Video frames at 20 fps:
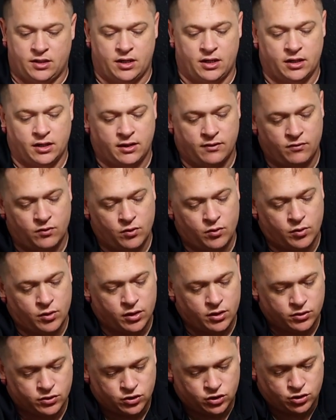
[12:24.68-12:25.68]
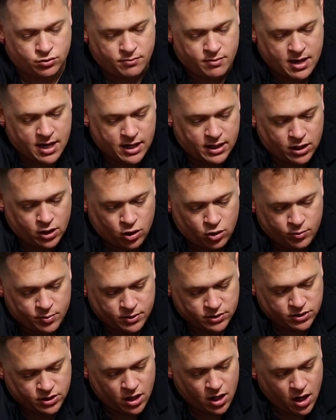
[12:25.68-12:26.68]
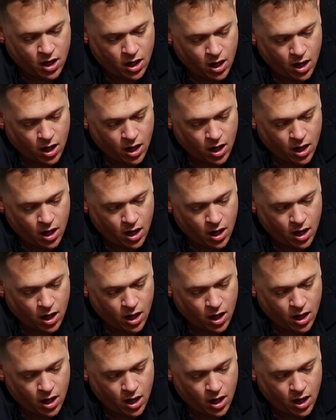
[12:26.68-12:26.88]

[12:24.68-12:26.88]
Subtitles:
Kind of give me one of those dramatic opens.